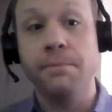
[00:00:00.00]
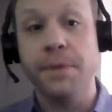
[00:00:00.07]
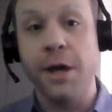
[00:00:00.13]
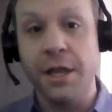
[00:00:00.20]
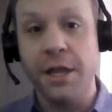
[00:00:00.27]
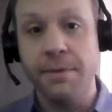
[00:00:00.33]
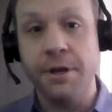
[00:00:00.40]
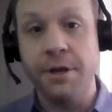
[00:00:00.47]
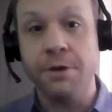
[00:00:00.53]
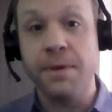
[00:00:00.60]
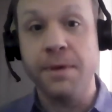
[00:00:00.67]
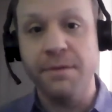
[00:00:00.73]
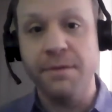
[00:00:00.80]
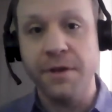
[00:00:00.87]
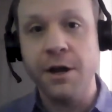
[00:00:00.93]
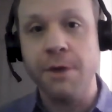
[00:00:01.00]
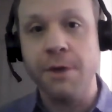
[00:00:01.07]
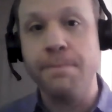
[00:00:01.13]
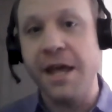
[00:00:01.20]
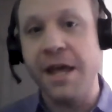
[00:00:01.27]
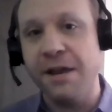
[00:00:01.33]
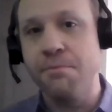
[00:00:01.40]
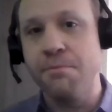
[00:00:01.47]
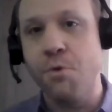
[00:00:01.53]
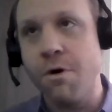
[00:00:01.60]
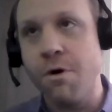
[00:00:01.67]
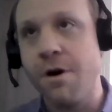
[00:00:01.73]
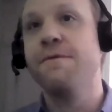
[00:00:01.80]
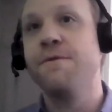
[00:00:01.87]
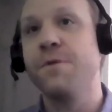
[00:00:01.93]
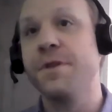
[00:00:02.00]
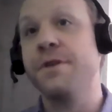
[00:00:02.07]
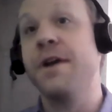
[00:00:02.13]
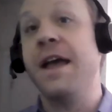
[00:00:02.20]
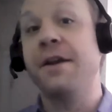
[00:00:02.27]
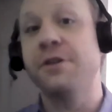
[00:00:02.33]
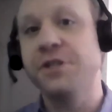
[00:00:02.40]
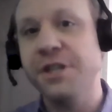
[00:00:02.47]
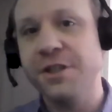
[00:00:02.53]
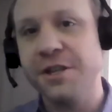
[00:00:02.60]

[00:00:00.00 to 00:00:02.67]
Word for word: behind the meter PV are paid more for their energy